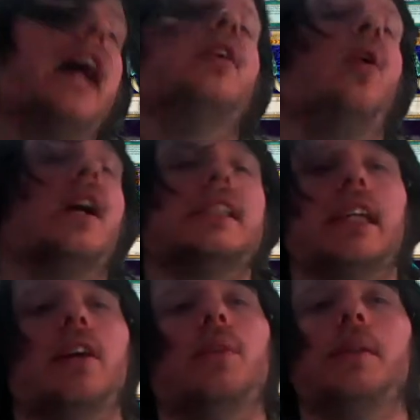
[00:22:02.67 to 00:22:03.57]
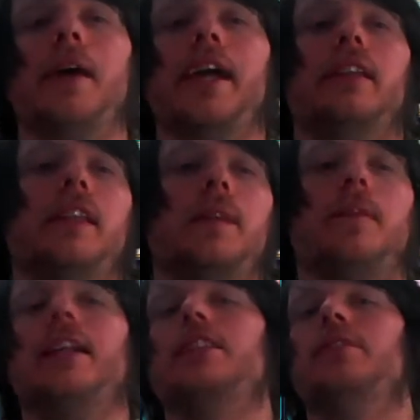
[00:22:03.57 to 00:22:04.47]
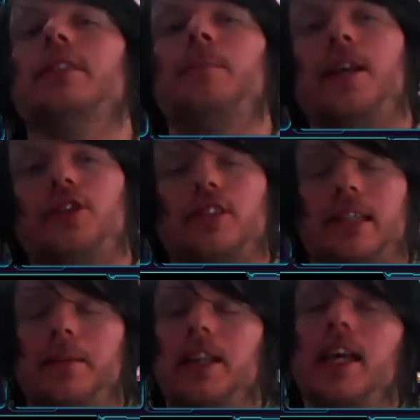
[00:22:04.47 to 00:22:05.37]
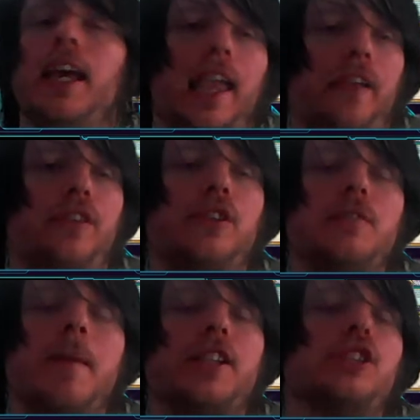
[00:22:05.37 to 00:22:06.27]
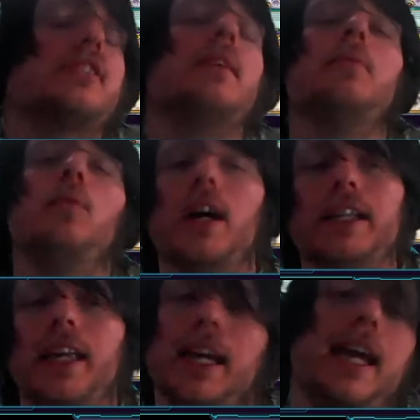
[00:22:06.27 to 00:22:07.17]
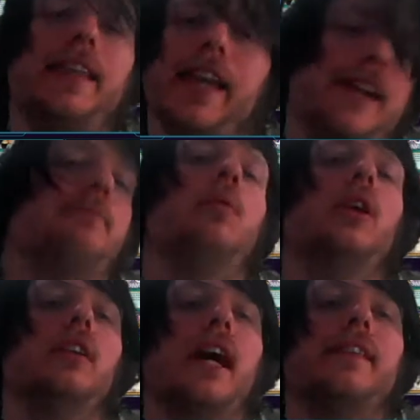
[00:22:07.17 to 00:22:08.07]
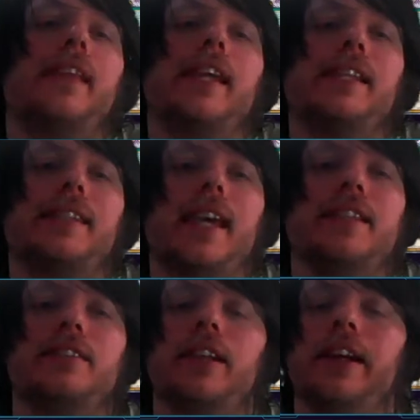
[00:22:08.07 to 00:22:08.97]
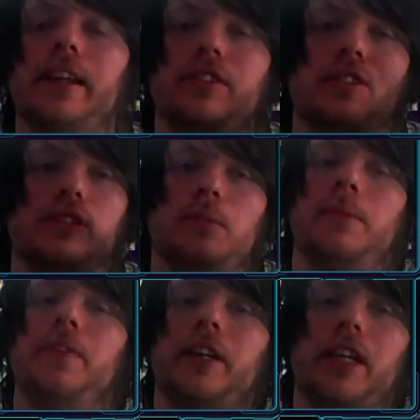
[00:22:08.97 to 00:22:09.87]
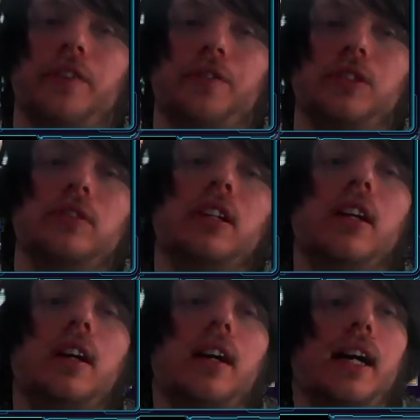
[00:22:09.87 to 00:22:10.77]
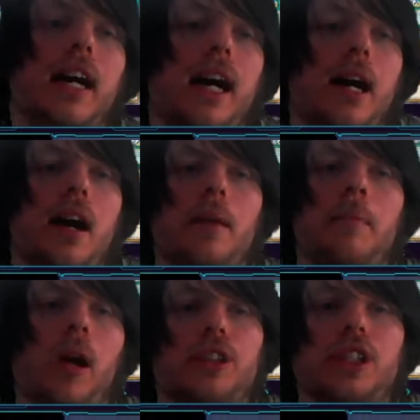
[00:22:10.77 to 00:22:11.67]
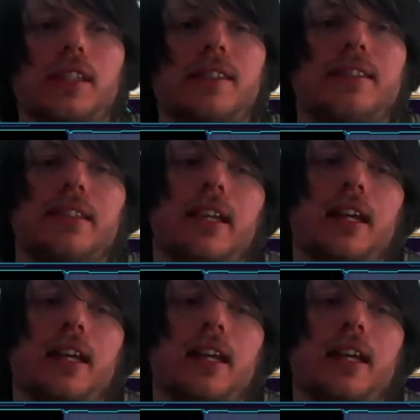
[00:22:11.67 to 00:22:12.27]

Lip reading: And also, when a Megalith monster is special summoned, if you special summon one and they have Portal out, they get to add to their hand too, so be very careful. Emergence.